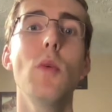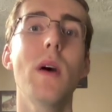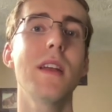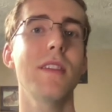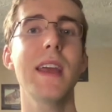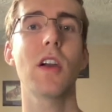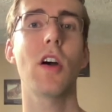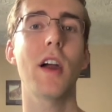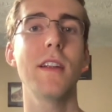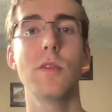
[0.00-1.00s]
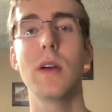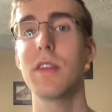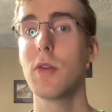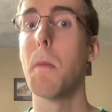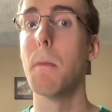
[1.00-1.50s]
want to link cards with
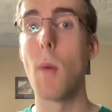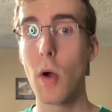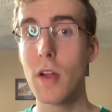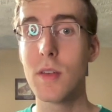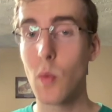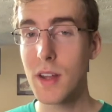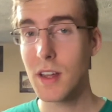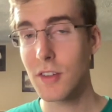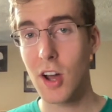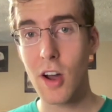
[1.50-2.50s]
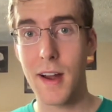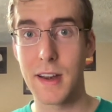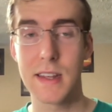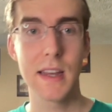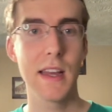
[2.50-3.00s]
more than one other card.
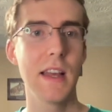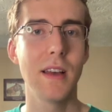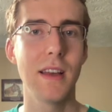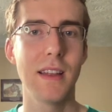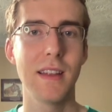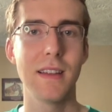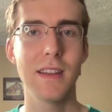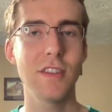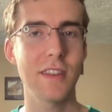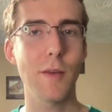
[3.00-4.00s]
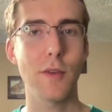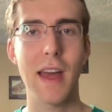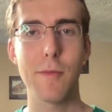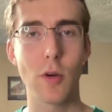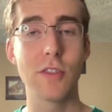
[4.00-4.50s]
It's just helpful to
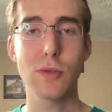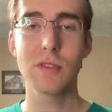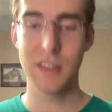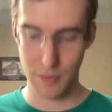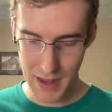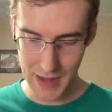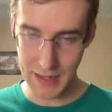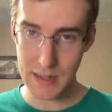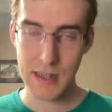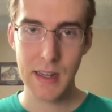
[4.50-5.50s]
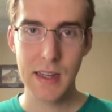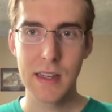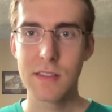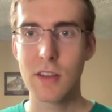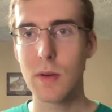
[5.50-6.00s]
have more tools in your pocket.
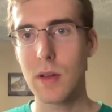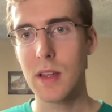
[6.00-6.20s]
So